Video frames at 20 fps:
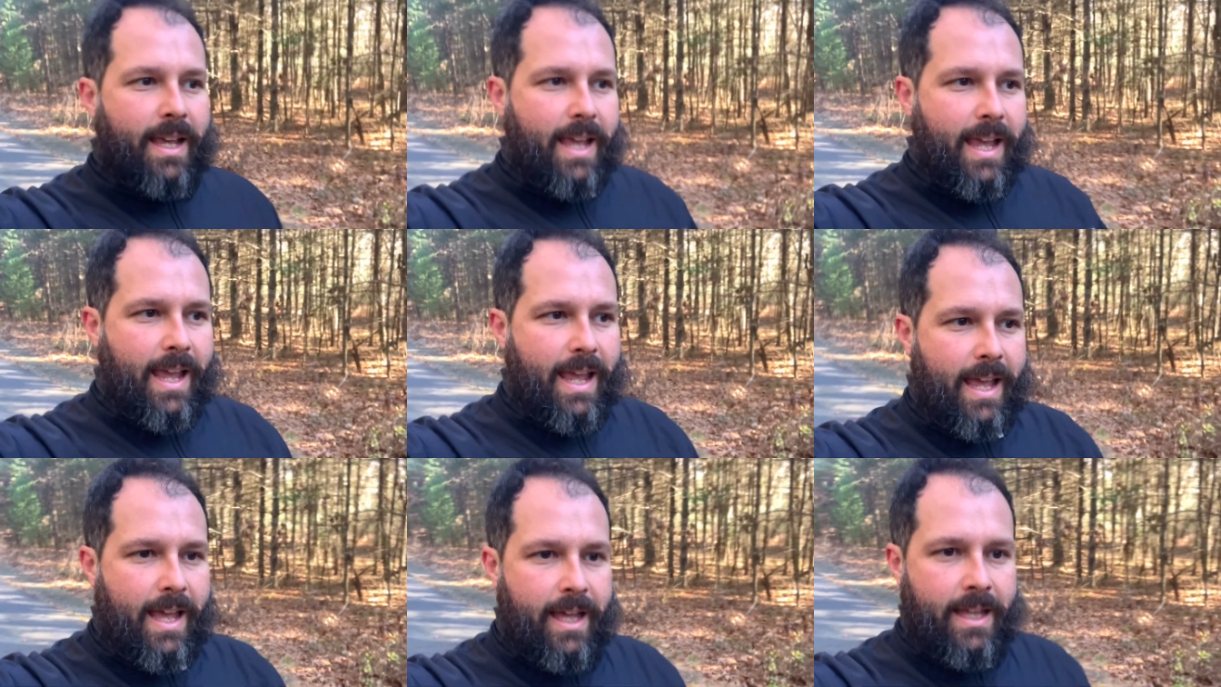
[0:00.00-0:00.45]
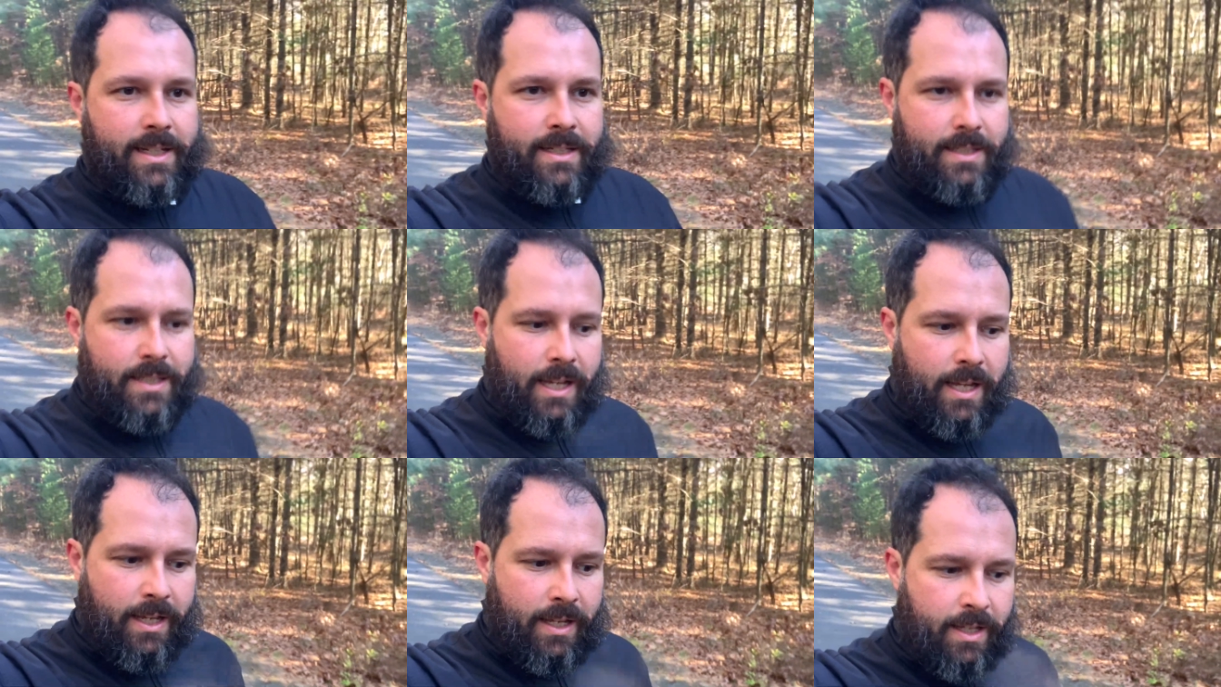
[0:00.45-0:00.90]

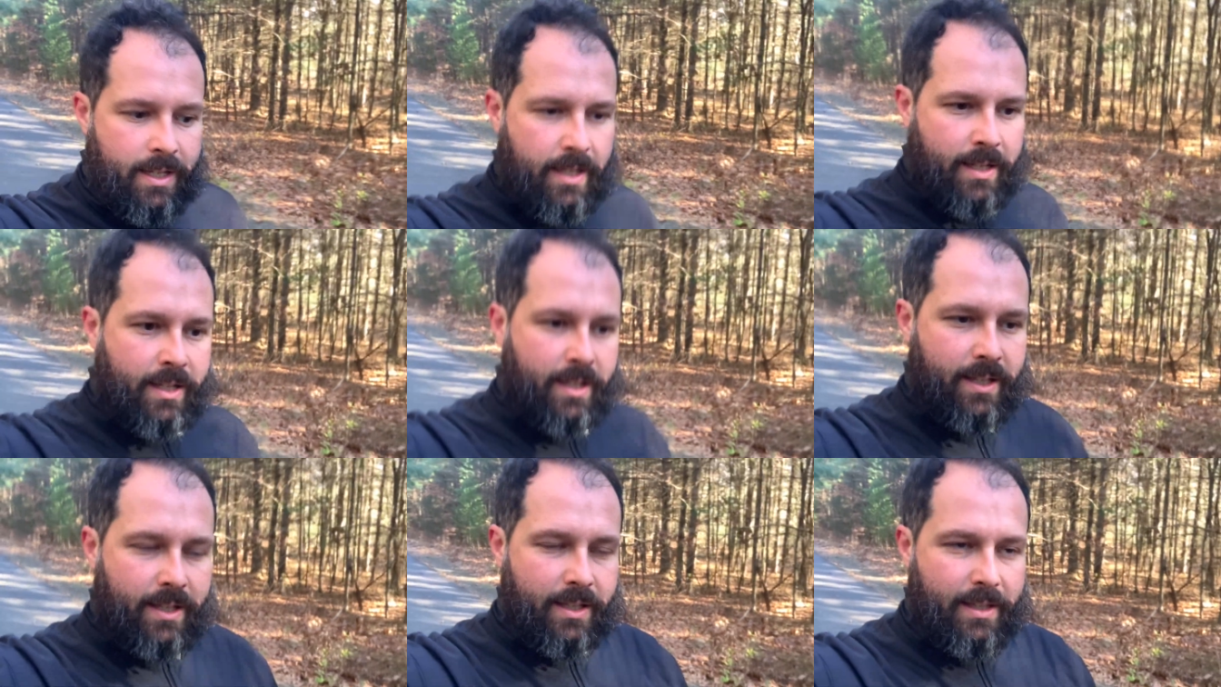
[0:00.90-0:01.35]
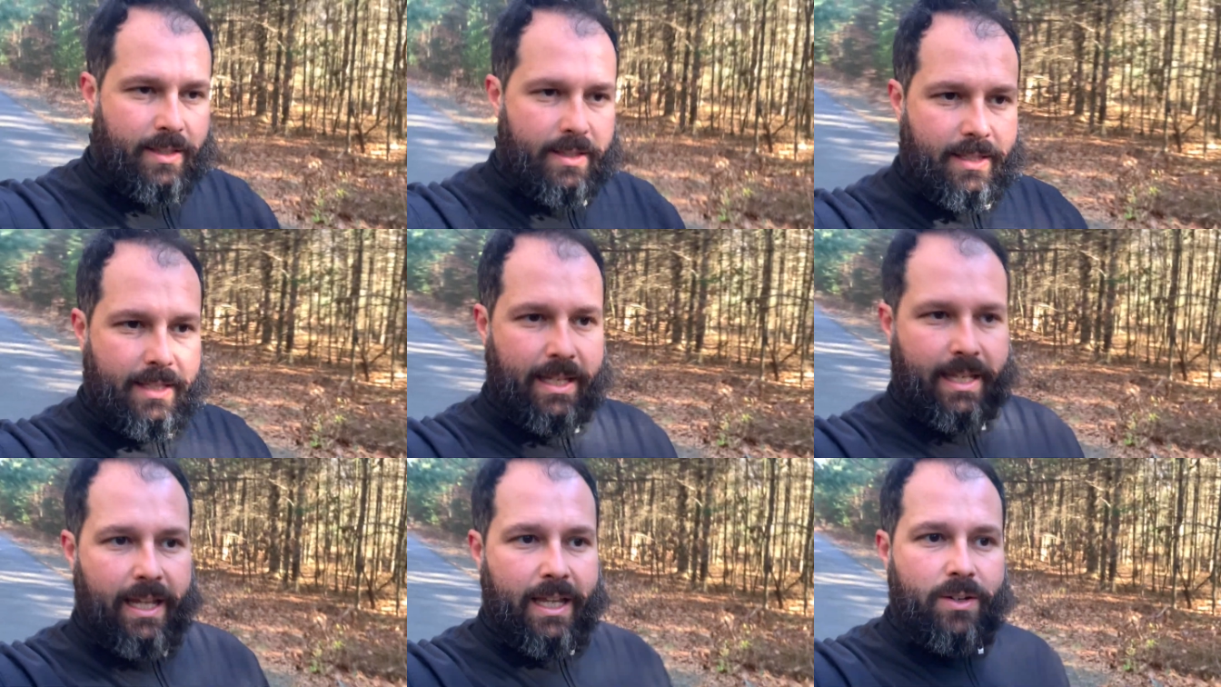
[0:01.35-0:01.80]
And
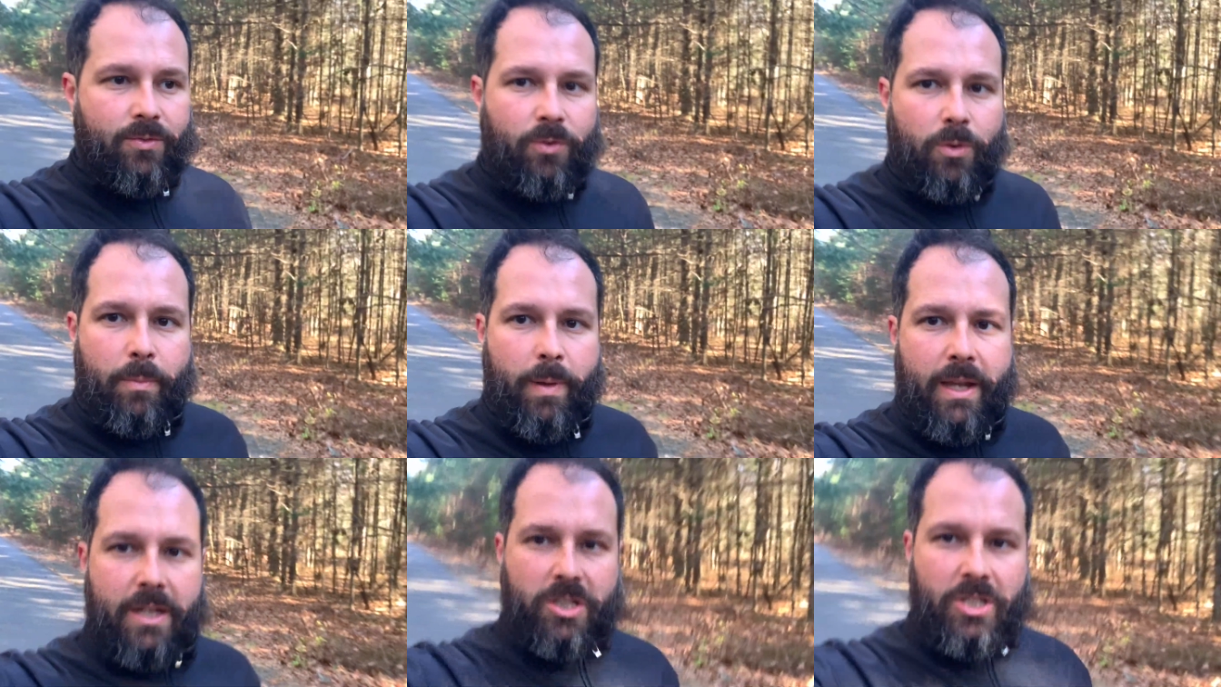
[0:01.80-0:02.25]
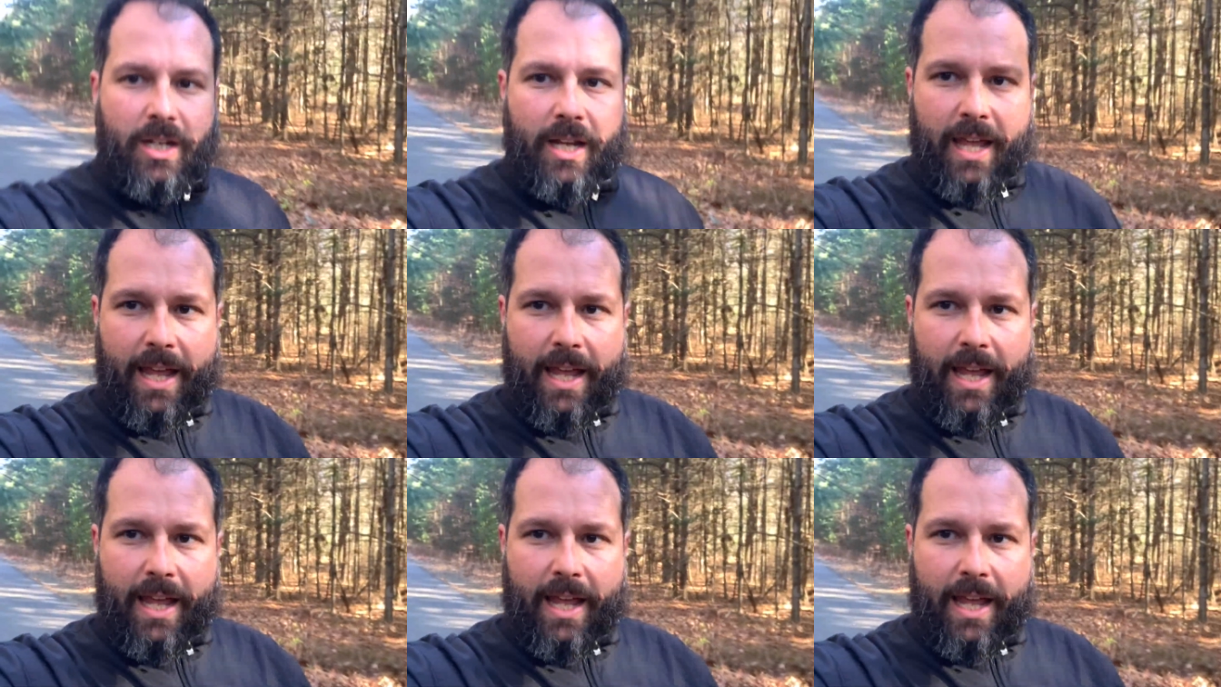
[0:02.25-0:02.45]
the information